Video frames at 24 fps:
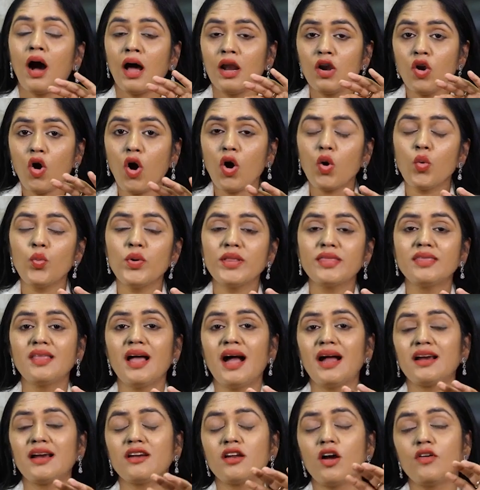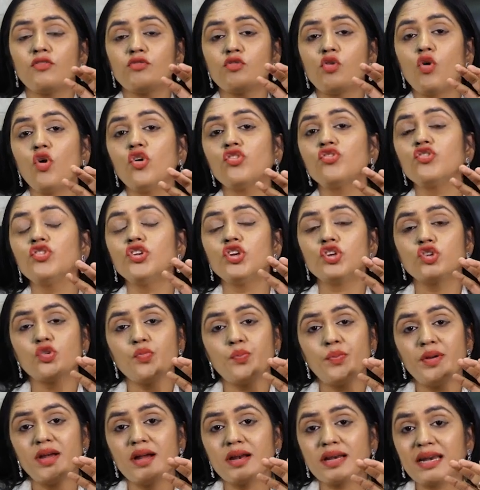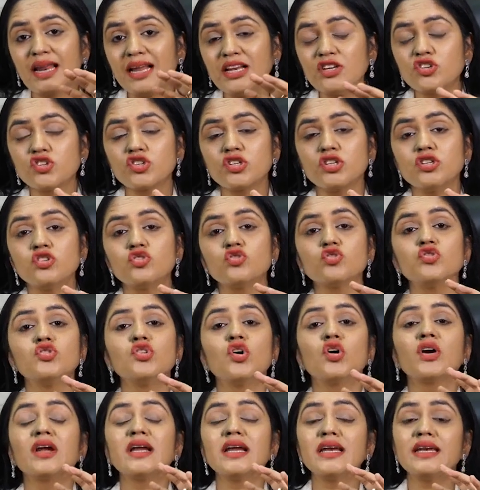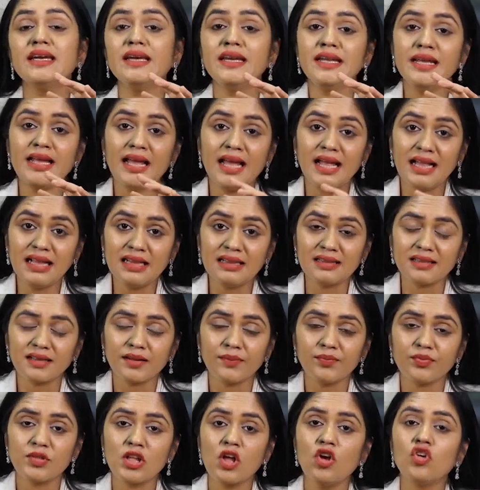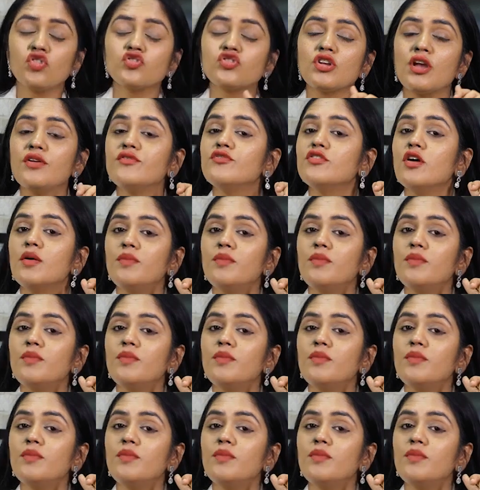along with that, of course, you need to pay attention to your kidney health. So if